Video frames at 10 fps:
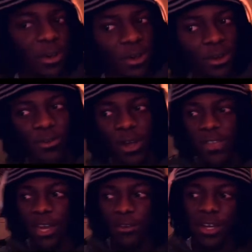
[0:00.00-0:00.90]

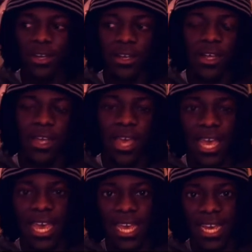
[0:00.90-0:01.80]
around the area,
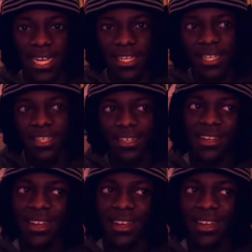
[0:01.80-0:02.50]
and